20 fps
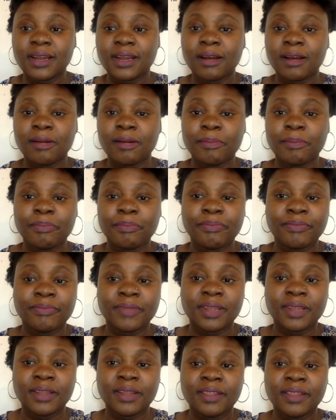
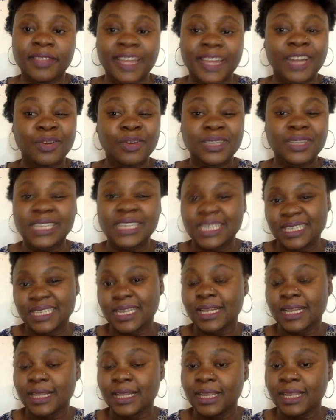They are not
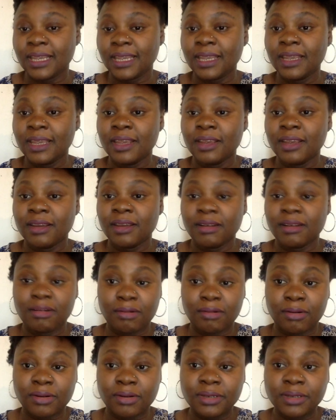exactly
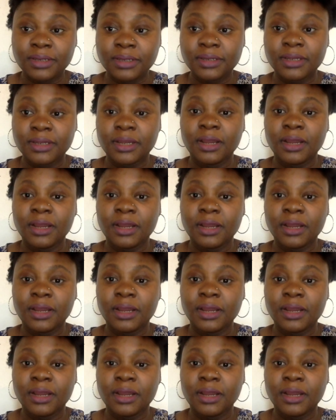gone.